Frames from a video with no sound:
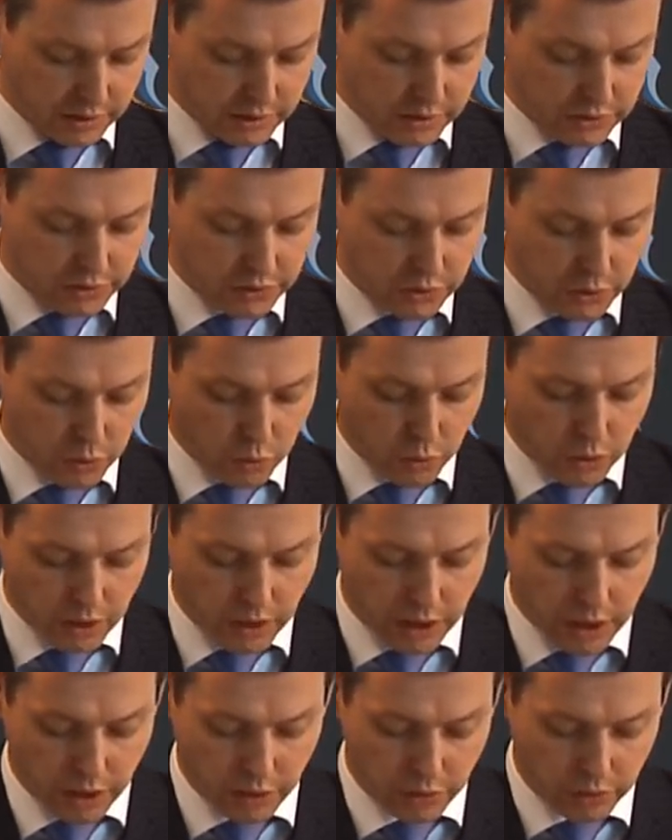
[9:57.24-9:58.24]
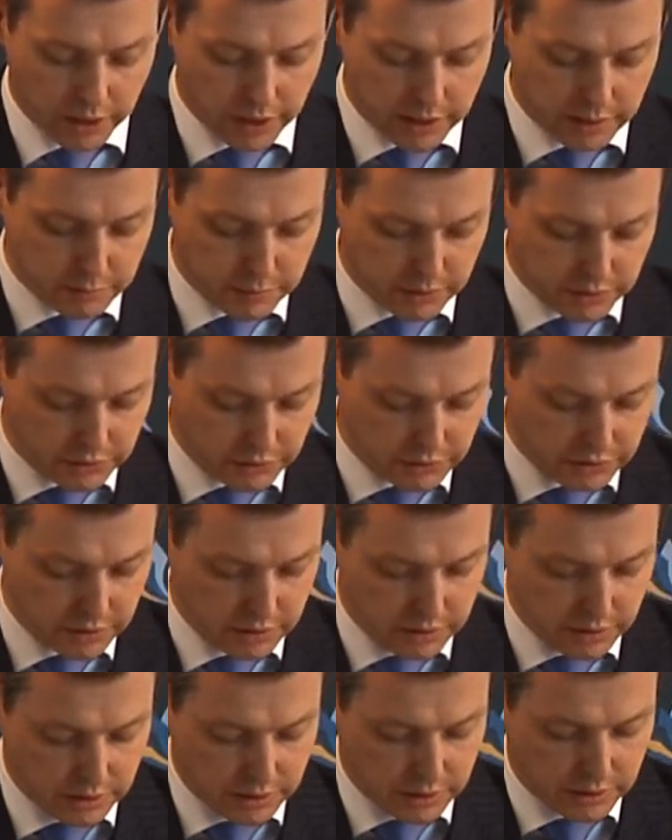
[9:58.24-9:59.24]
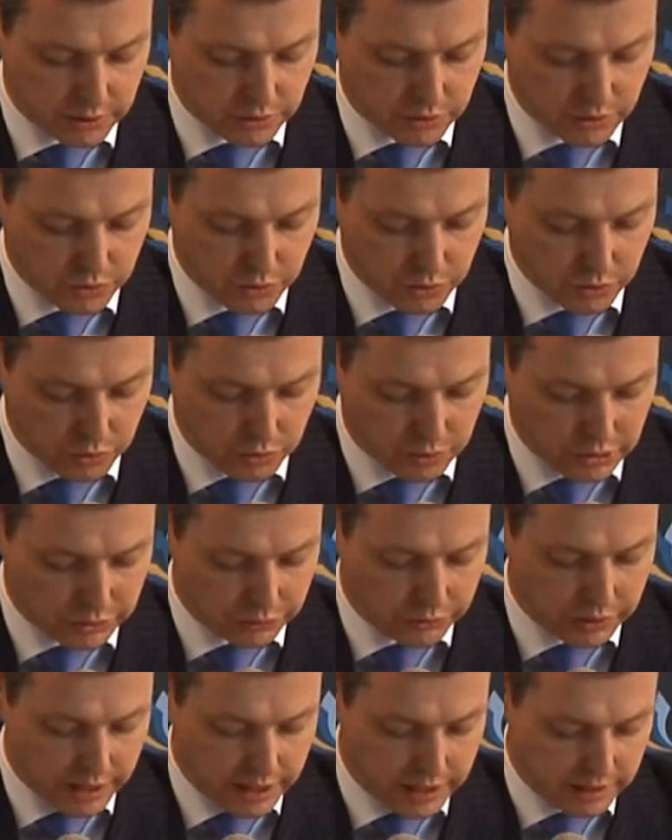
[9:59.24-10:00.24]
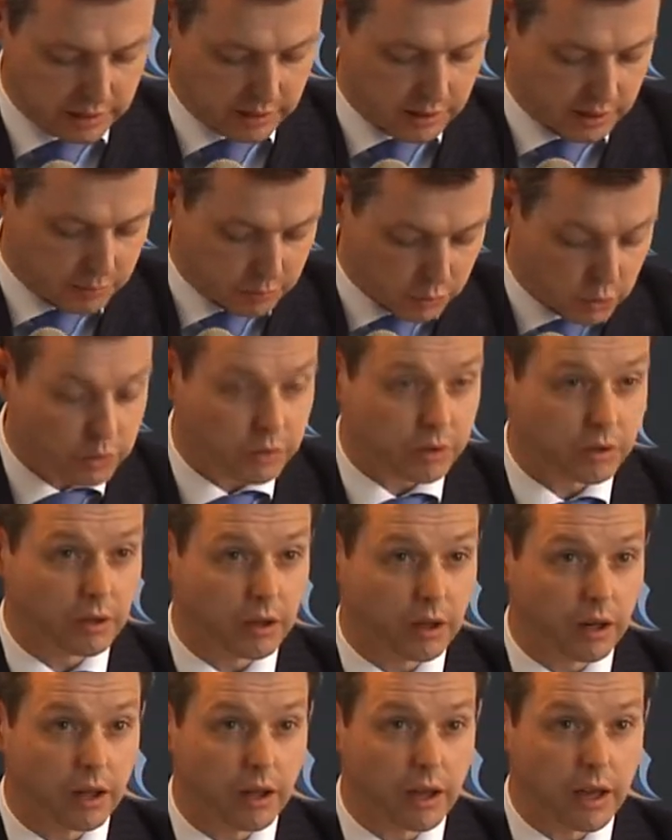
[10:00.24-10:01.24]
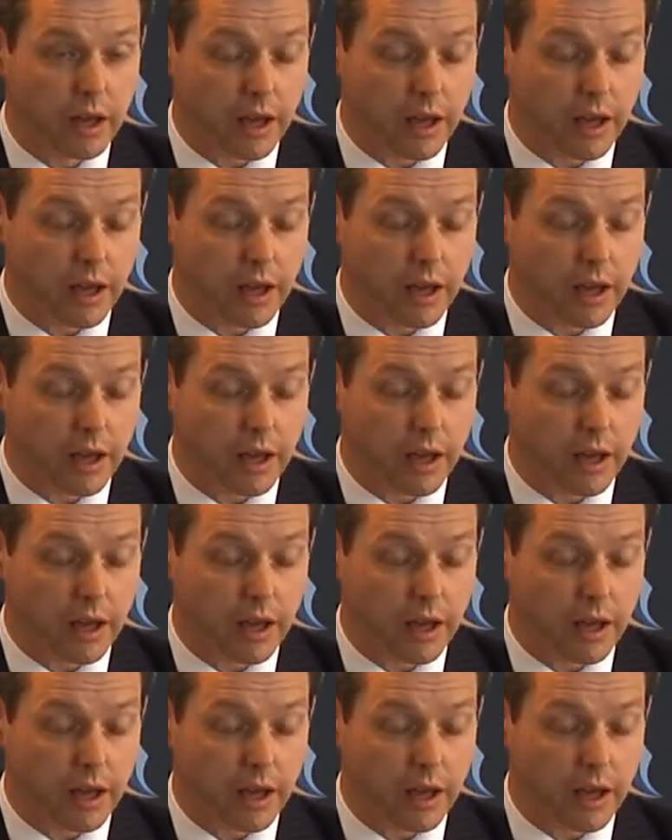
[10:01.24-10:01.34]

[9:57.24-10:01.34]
So our aim is to create mutual